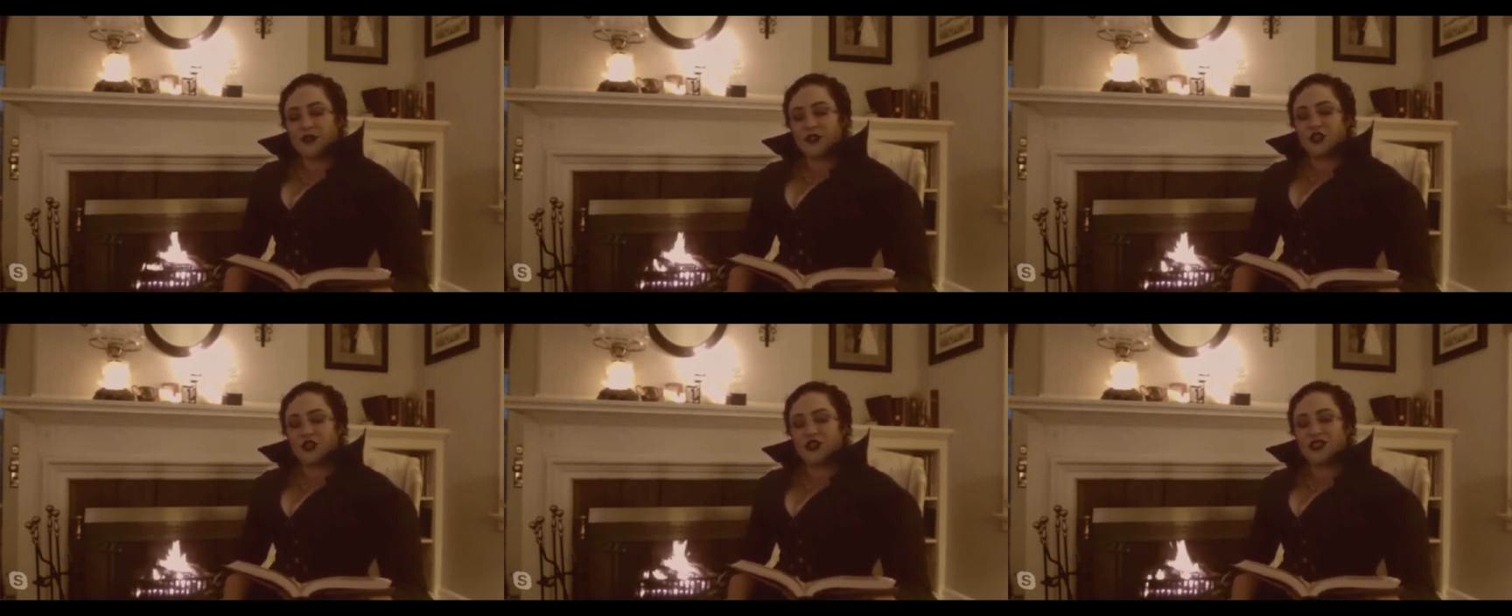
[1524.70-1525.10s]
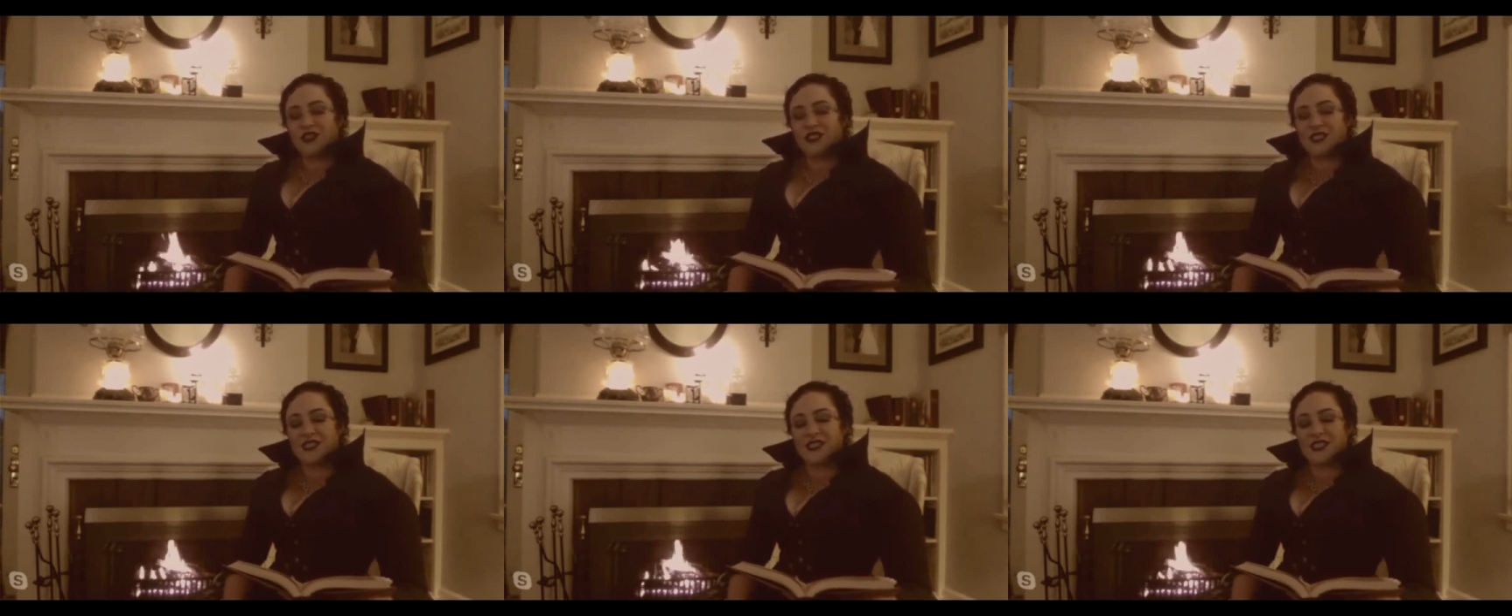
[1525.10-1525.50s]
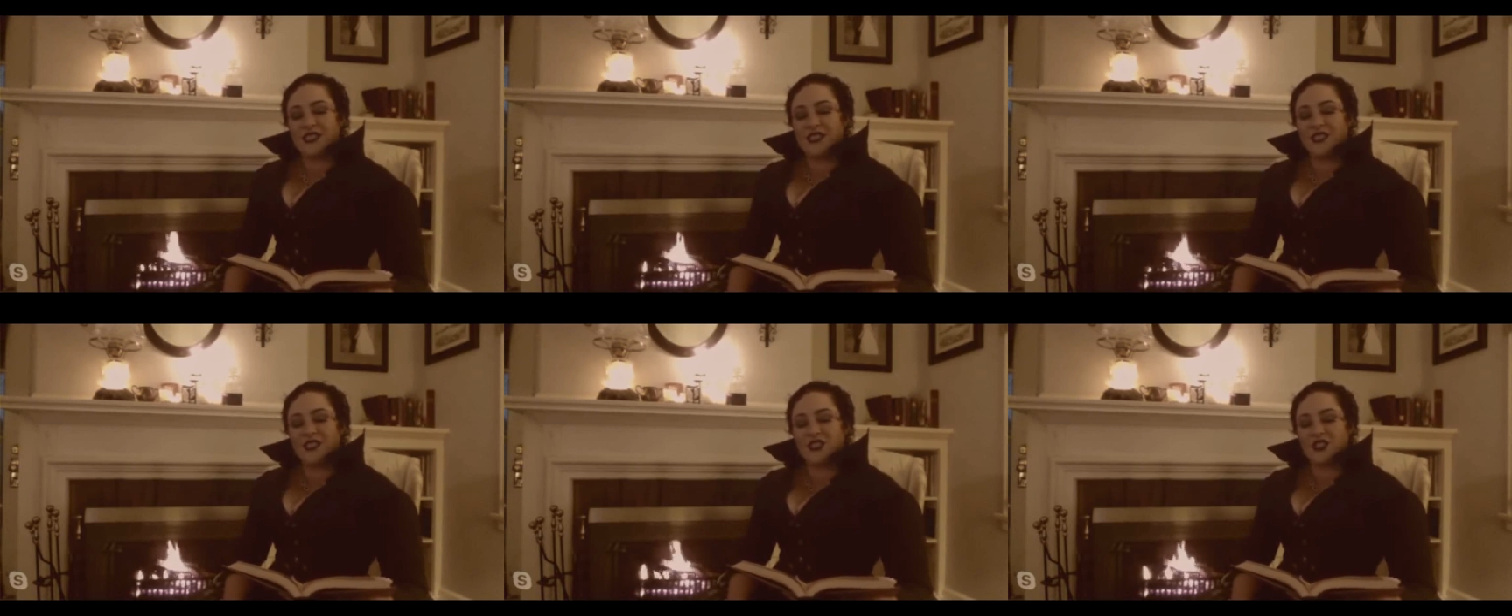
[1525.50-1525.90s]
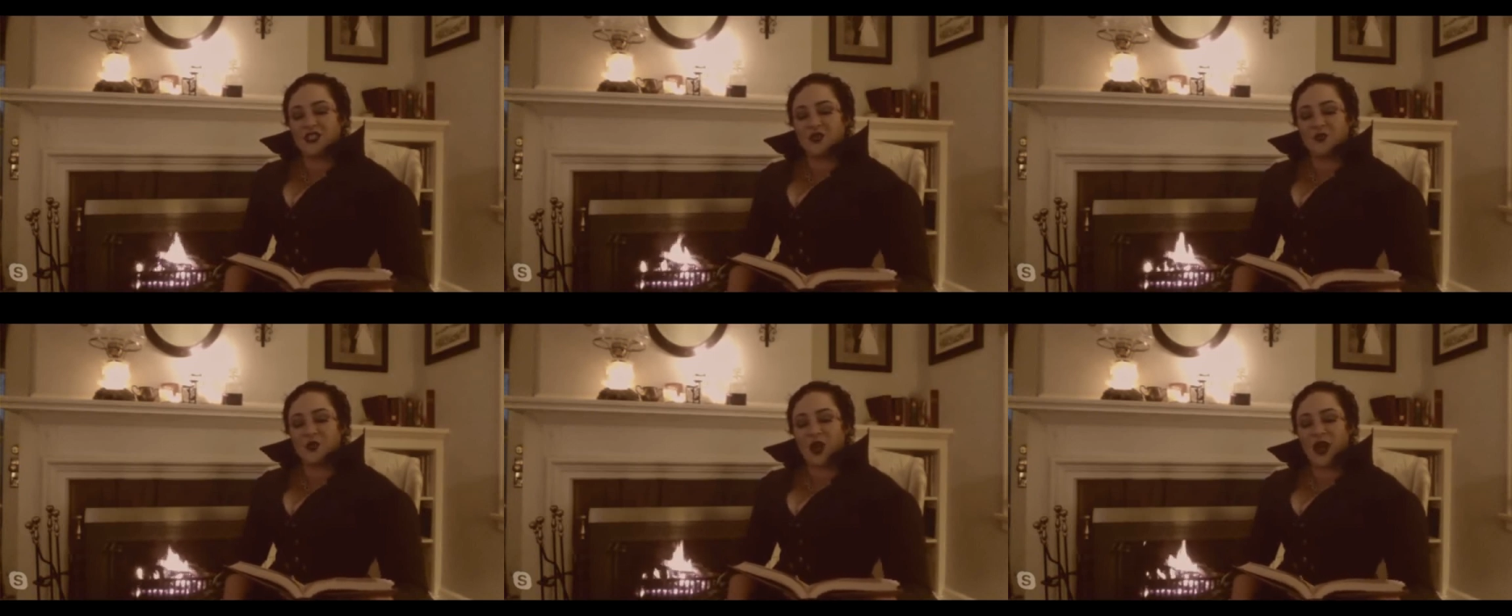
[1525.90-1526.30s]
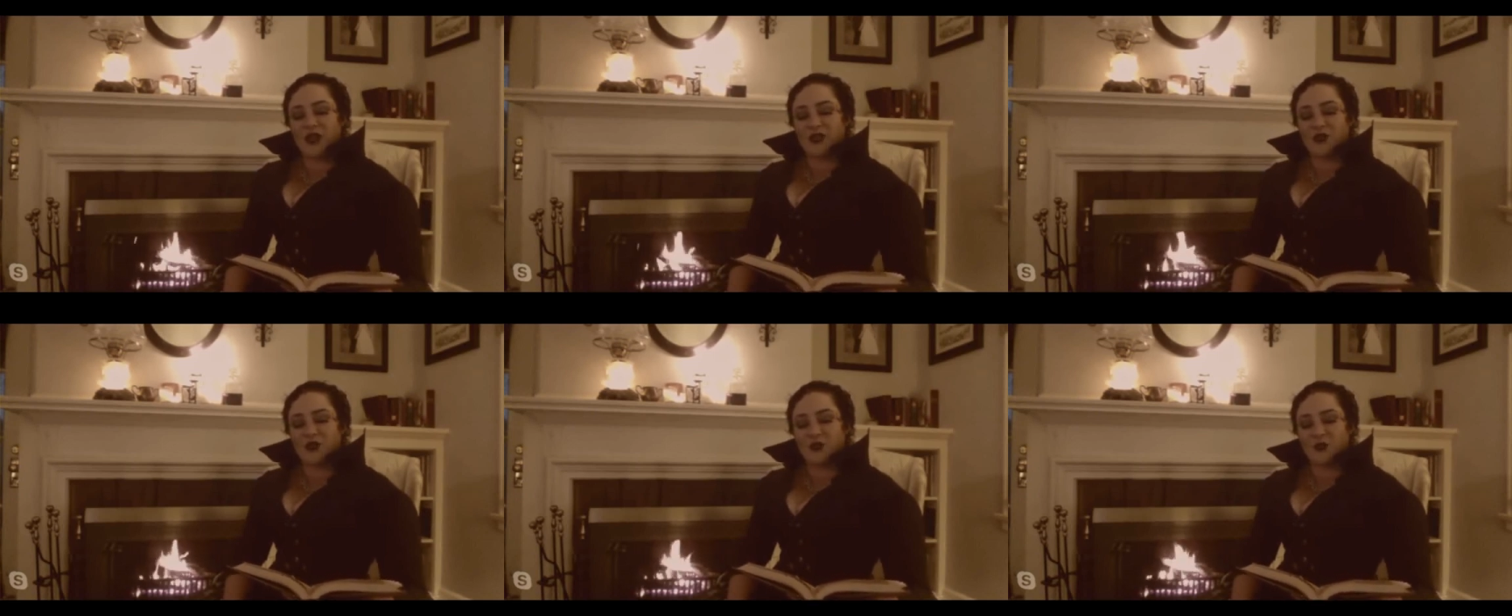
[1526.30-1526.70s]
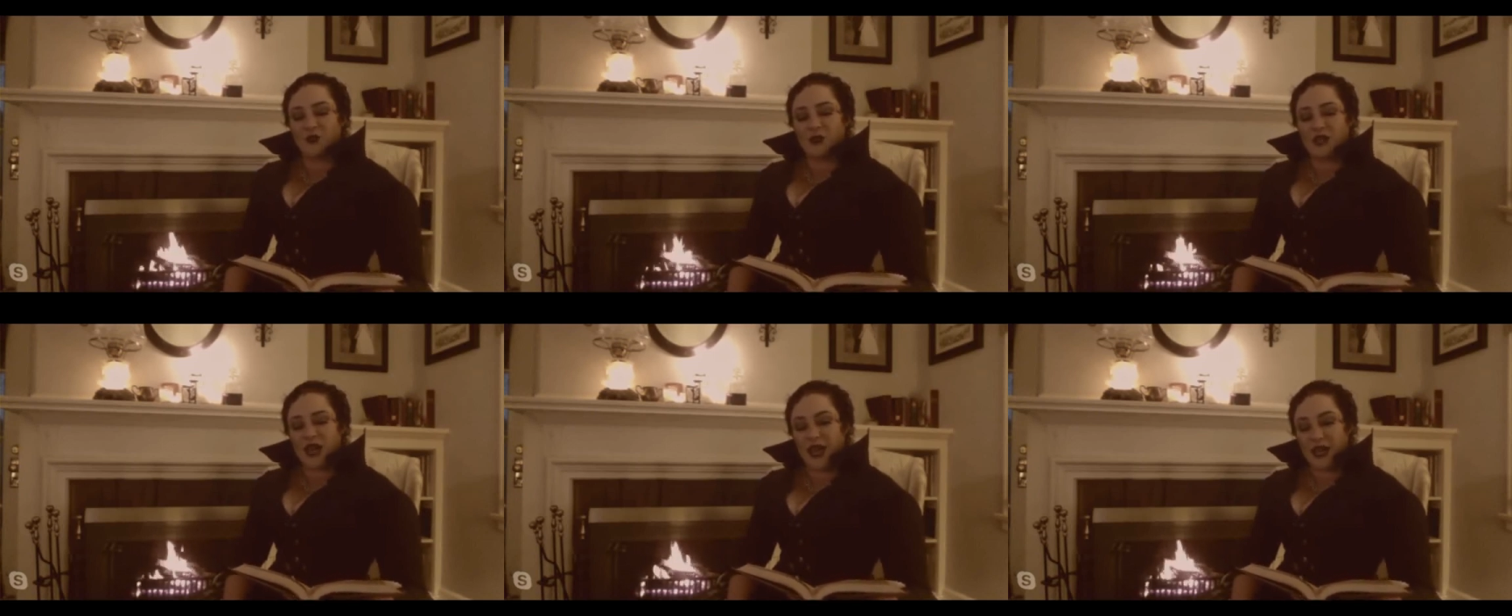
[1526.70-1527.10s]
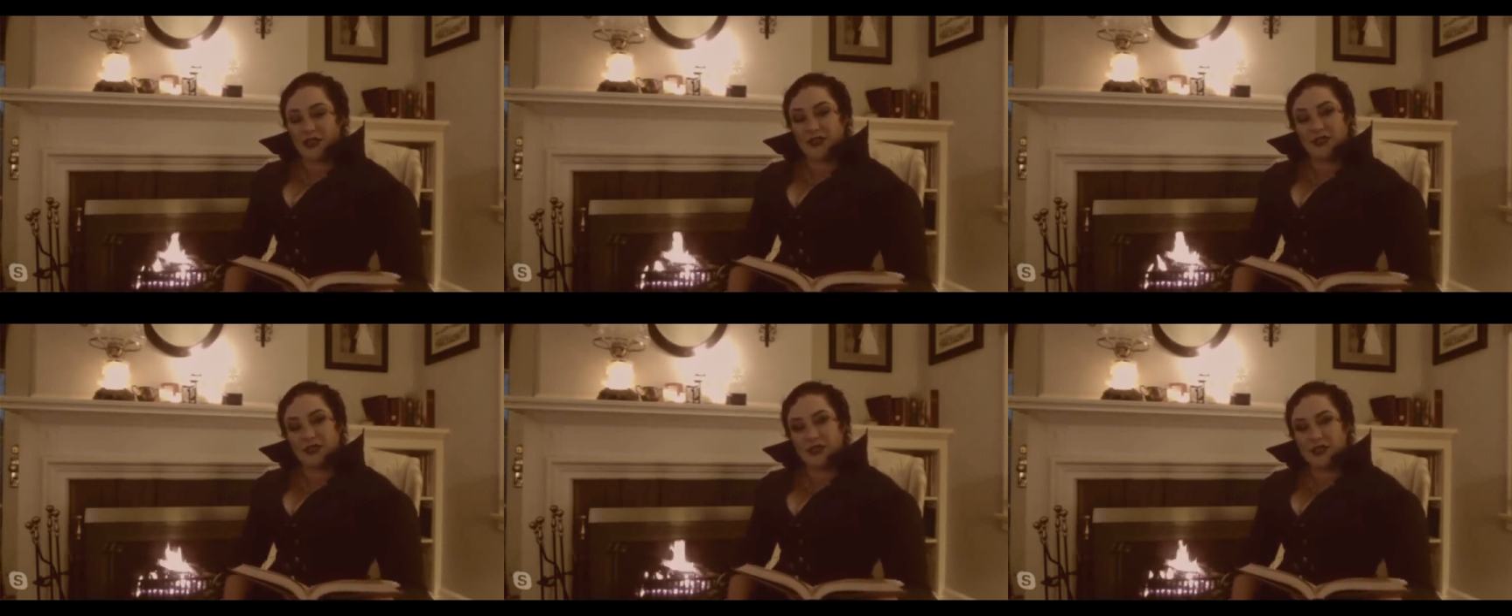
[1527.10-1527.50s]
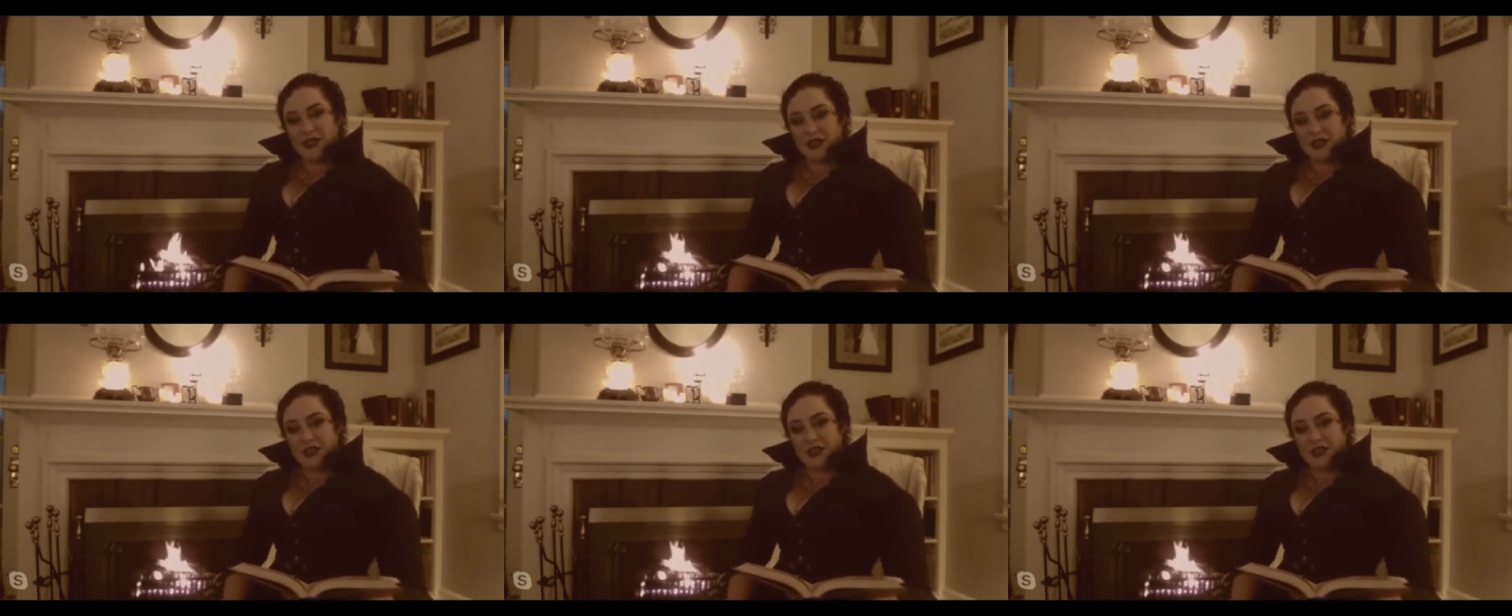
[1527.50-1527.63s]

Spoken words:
She seized the bridegroom's hand.